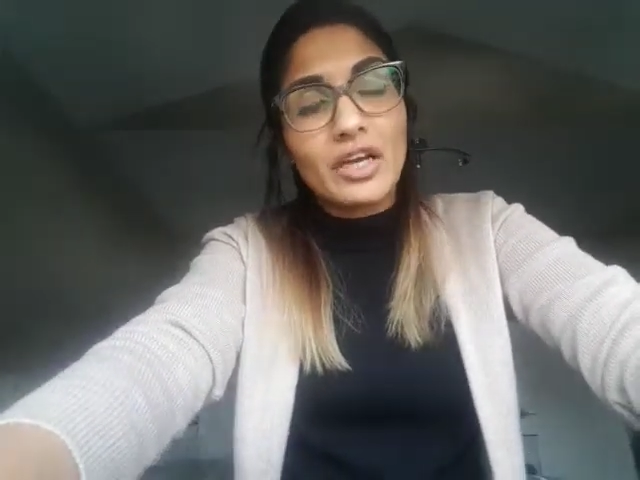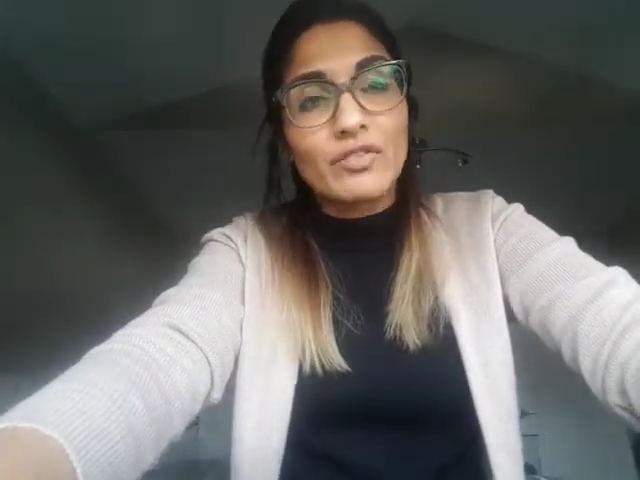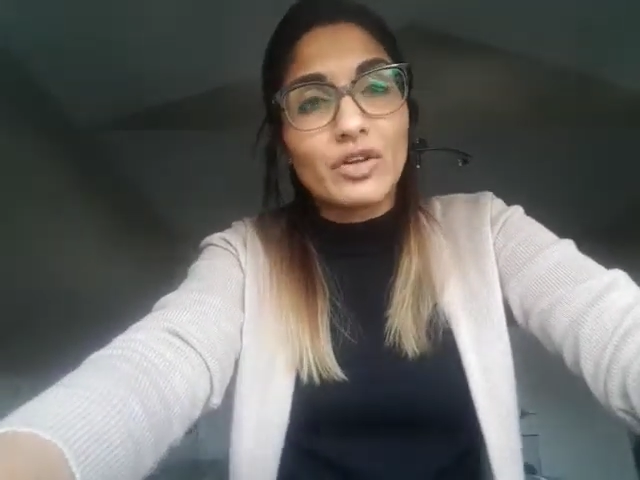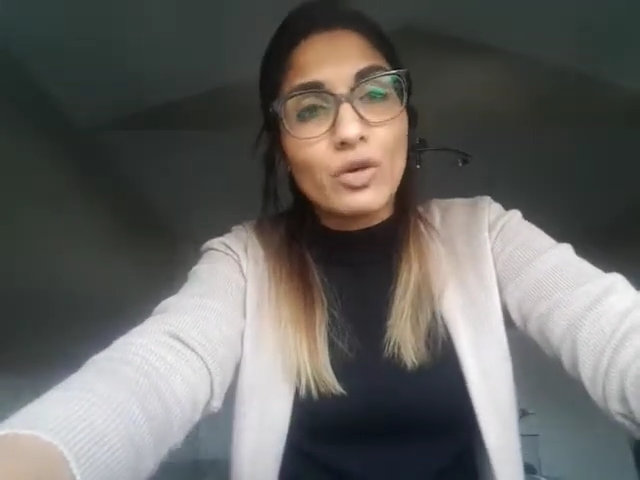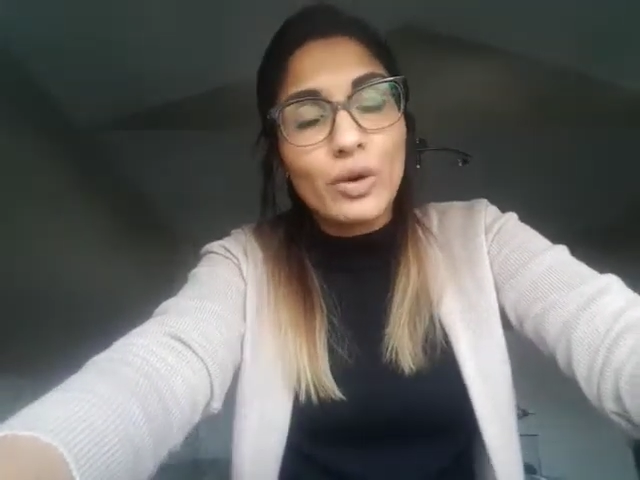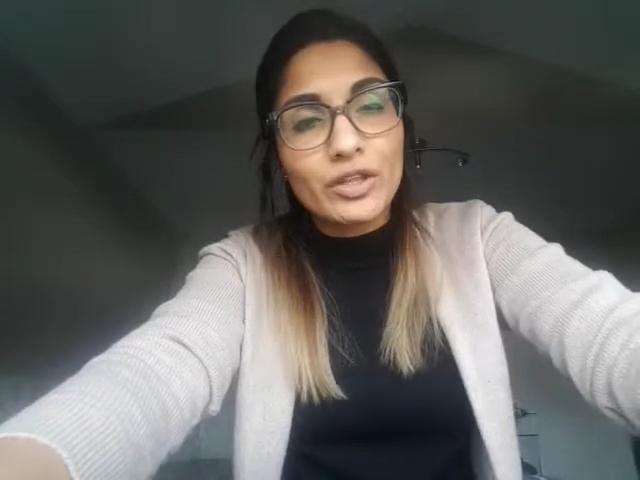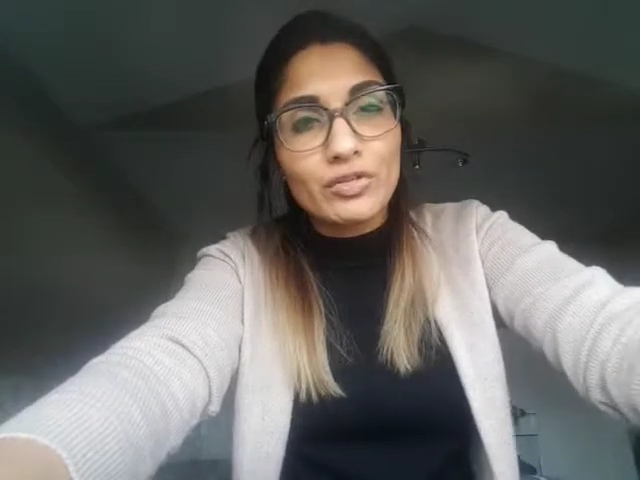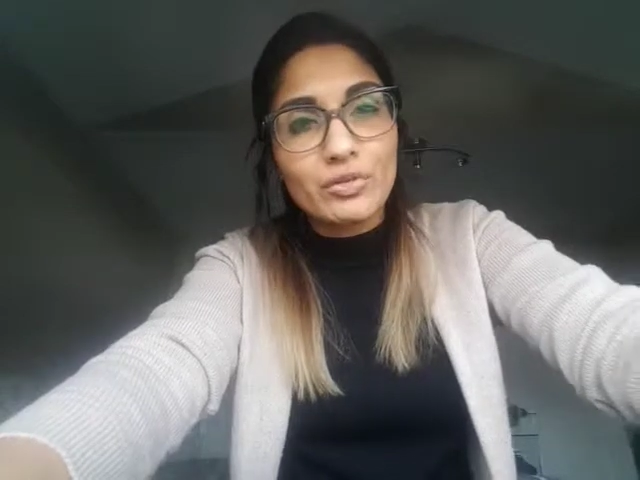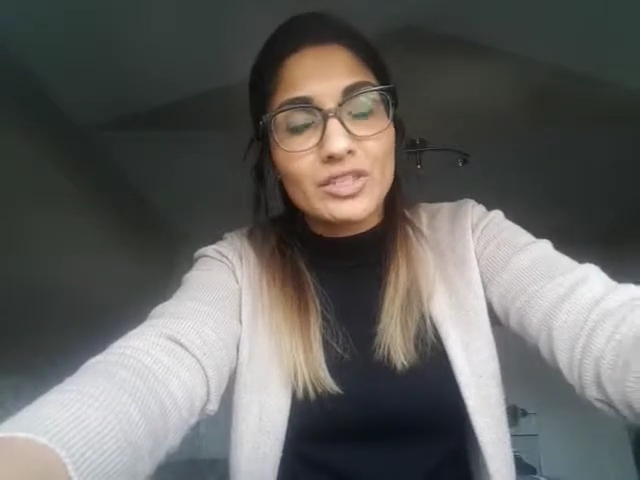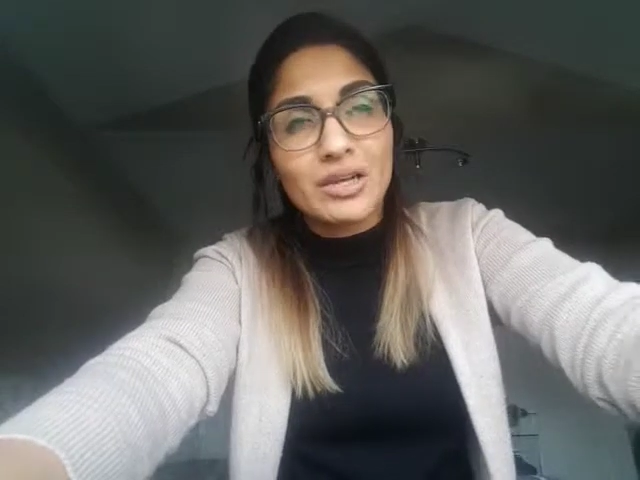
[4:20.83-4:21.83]
if you're going
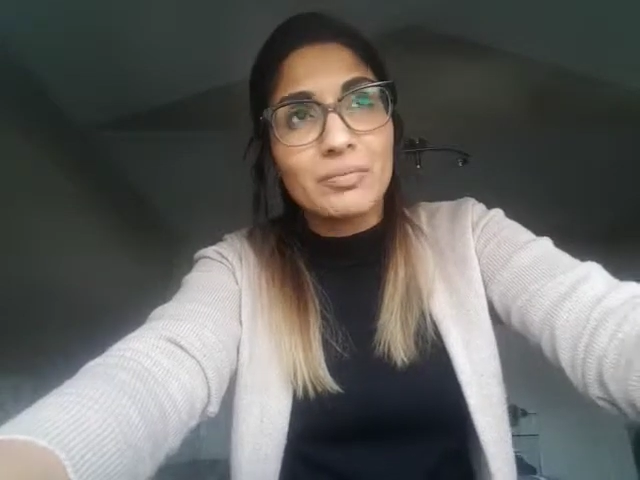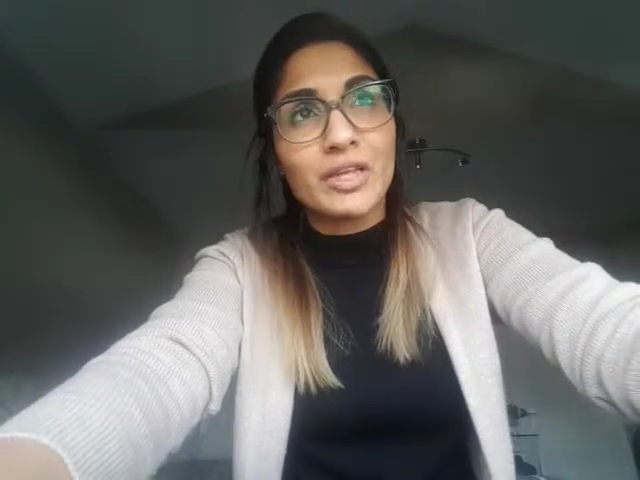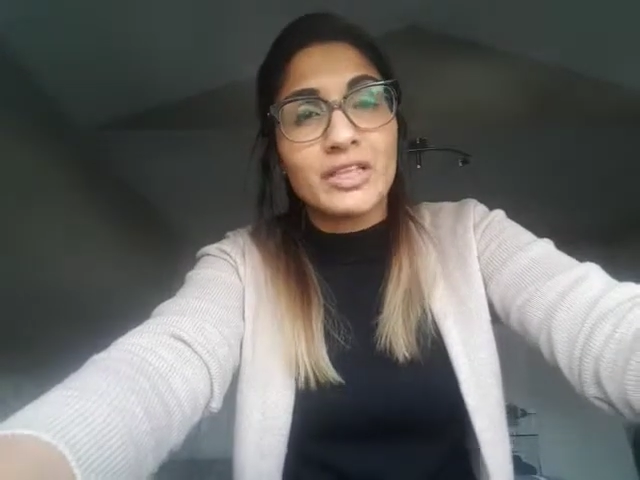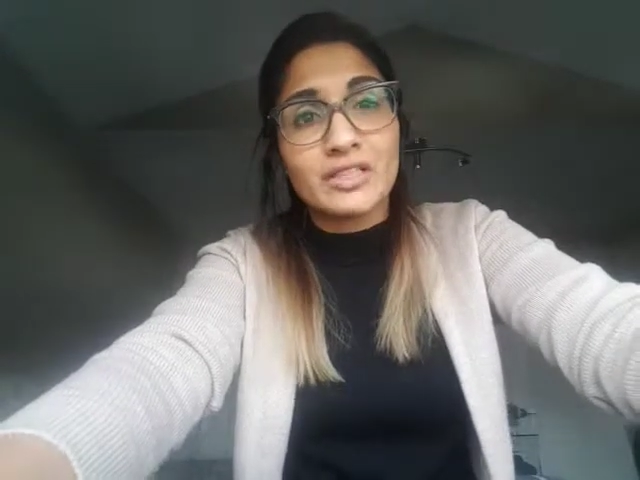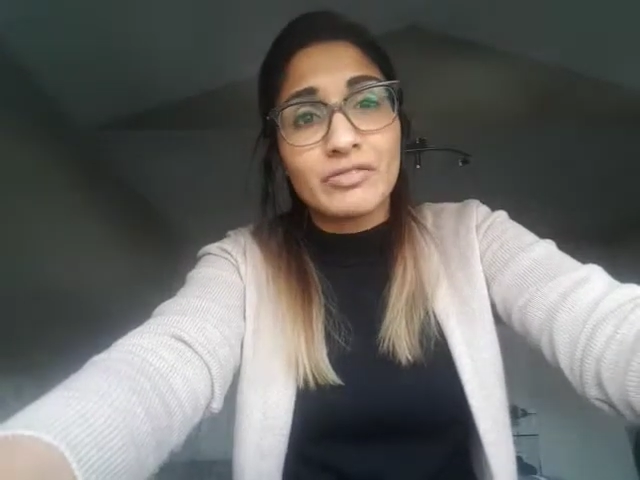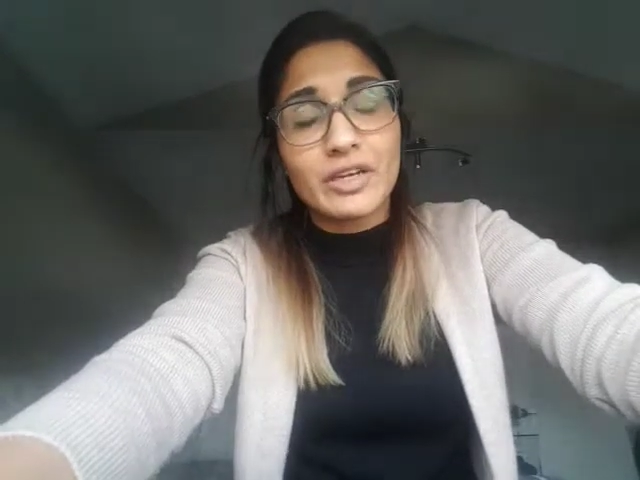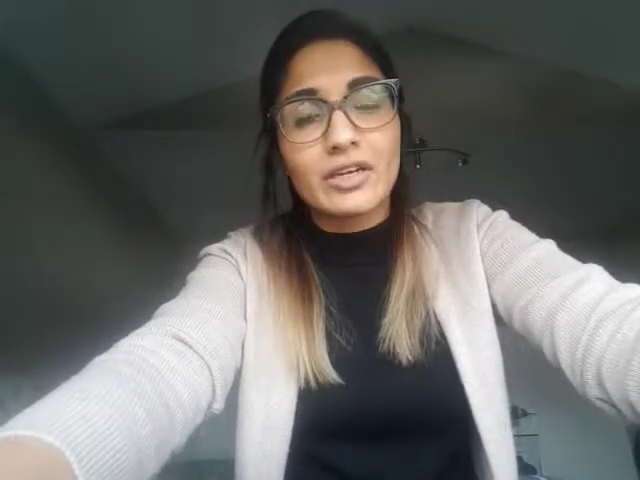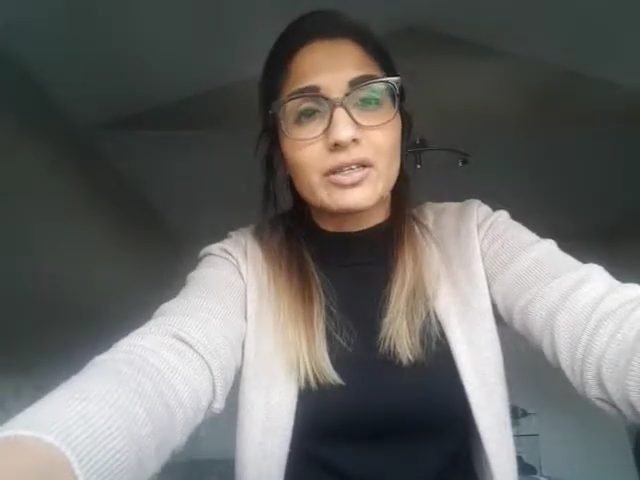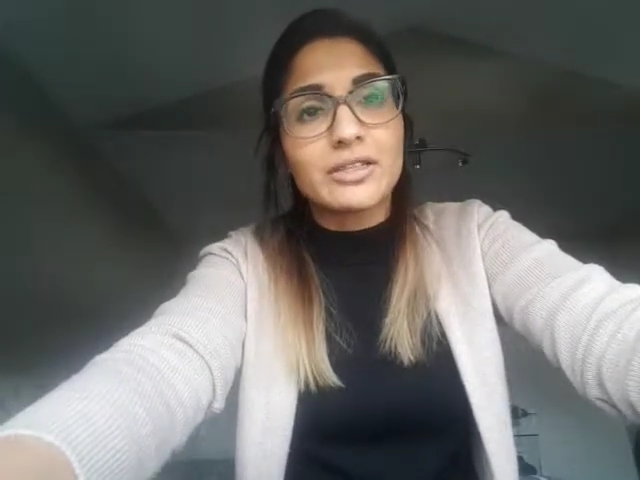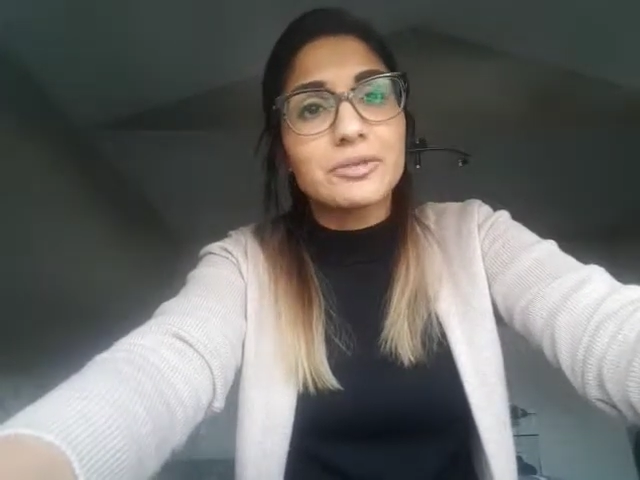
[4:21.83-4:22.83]
through something
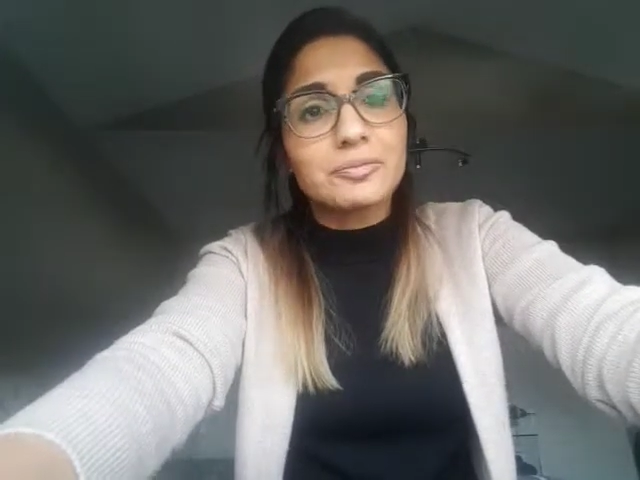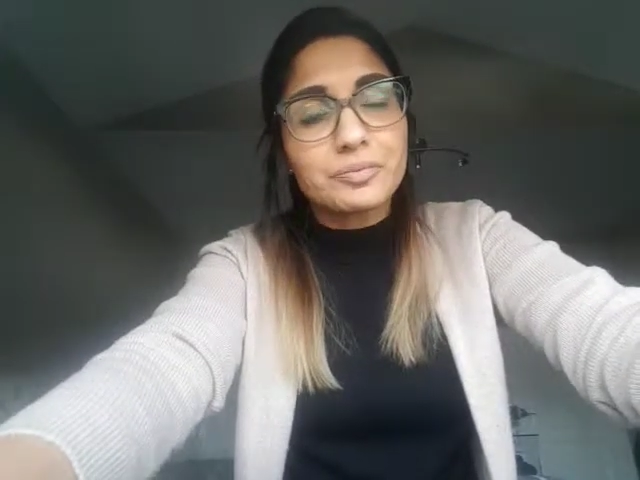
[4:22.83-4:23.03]
difficult.